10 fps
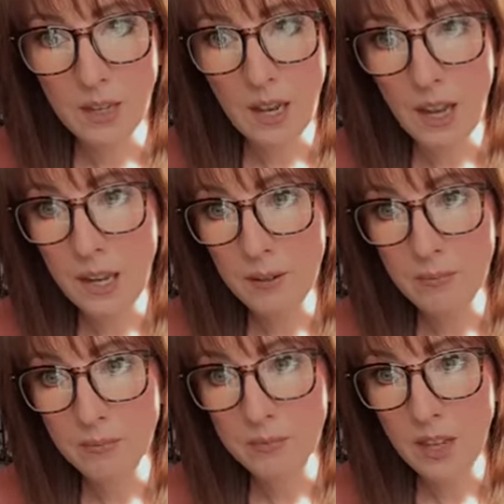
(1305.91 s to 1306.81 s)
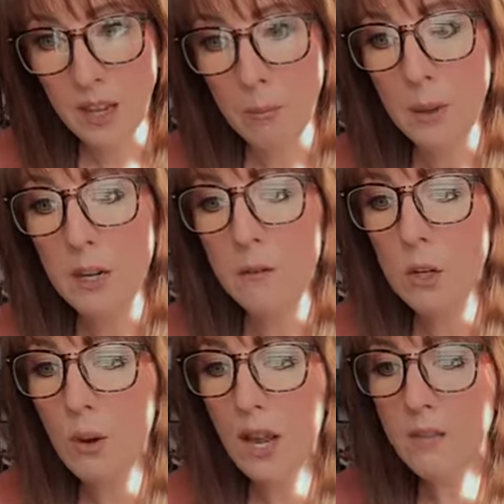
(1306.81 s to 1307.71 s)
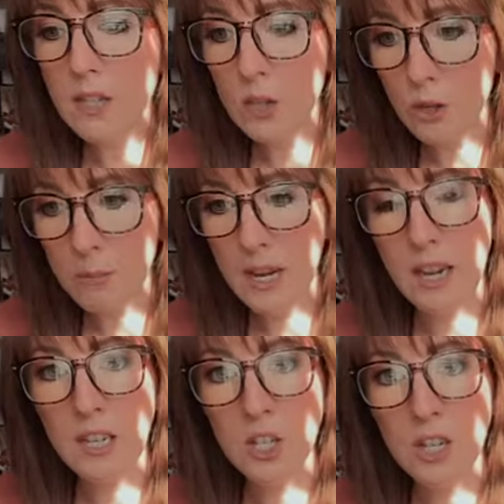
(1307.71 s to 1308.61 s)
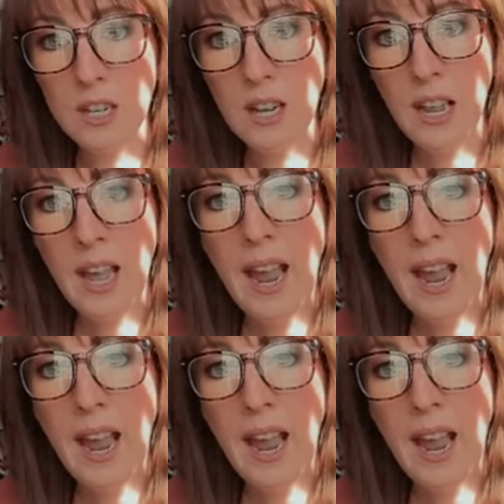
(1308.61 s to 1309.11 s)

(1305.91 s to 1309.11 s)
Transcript: Okay? But if you have determination